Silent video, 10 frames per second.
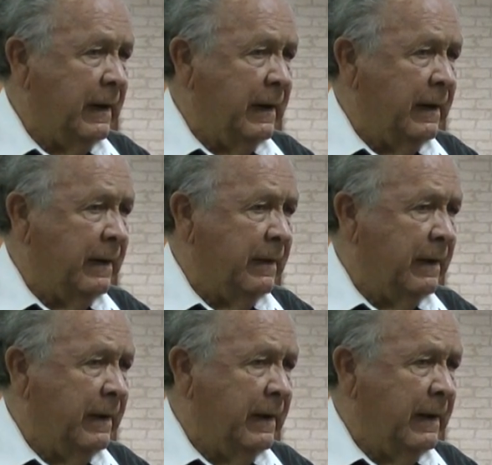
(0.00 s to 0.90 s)
Uh,
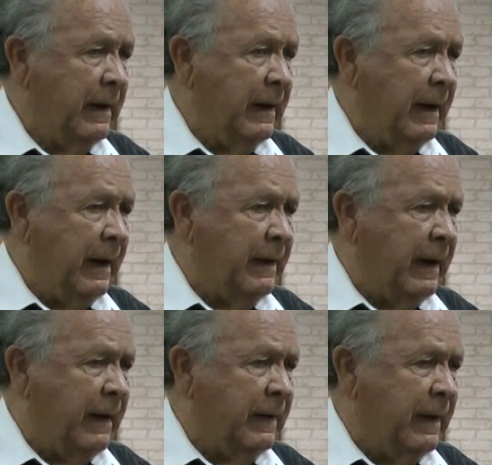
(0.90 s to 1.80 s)
and,
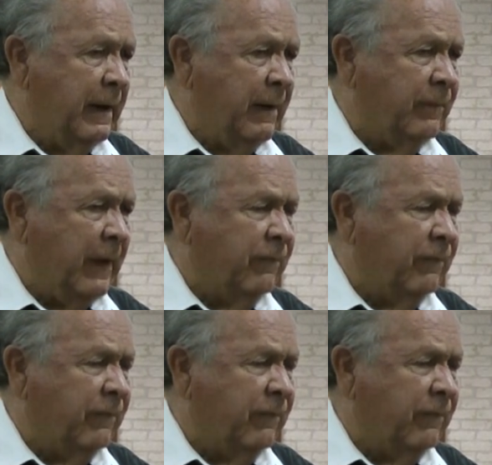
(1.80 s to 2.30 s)
and if,